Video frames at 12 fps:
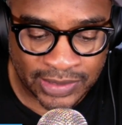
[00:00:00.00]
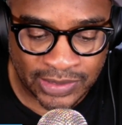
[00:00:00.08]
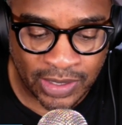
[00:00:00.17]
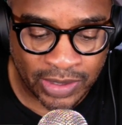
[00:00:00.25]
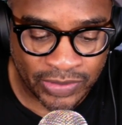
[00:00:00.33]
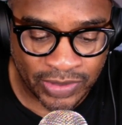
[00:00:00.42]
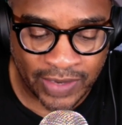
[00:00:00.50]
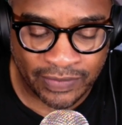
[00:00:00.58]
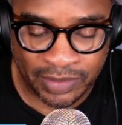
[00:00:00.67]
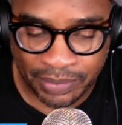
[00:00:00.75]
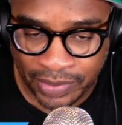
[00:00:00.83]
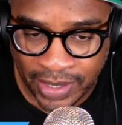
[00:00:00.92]
As long as you have
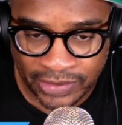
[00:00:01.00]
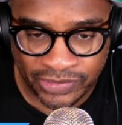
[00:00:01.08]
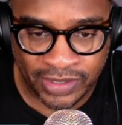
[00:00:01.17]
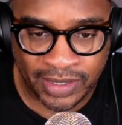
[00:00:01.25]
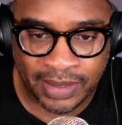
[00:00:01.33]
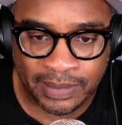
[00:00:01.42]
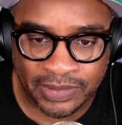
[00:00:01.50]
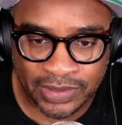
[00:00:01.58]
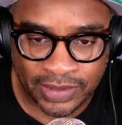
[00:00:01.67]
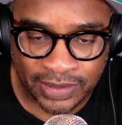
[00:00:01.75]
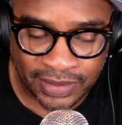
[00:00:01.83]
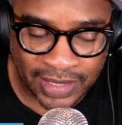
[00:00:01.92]
LeBron James
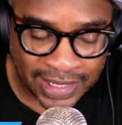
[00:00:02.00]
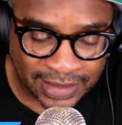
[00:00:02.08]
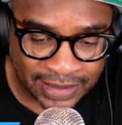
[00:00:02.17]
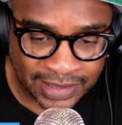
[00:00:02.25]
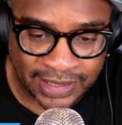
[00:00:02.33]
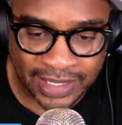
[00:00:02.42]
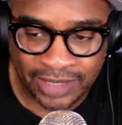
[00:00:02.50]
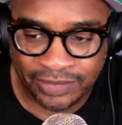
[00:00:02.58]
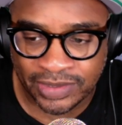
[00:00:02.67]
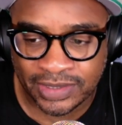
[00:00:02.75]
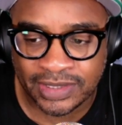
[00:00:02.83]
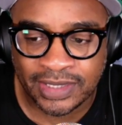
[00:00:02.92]
and Anthony
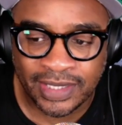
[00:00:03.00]
Davis,